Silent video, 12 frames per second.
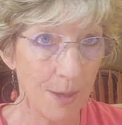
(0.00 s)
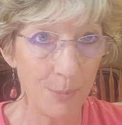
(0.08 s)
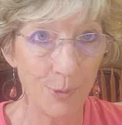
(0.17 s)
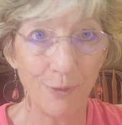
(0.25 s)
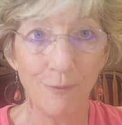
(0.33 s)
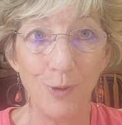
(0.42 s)

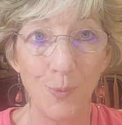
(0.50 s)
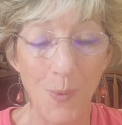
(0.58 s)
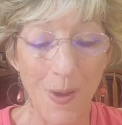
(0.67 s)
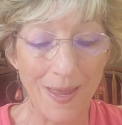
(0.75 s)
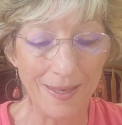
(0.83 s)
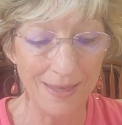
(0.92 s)
number if you
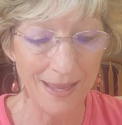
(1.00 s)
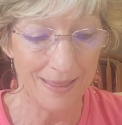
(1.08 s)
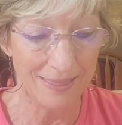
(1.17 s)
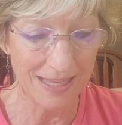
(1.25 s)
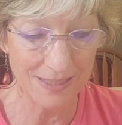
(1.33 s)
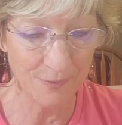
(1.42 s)
want,
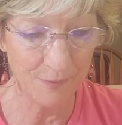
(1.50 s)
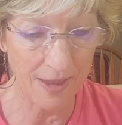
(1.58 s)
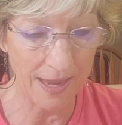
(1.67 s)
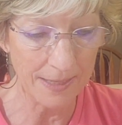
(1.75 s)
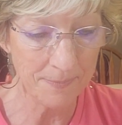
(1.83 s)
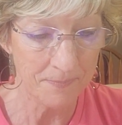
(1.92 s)
that's
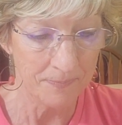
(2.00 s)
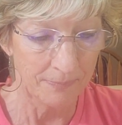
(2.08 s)
fine.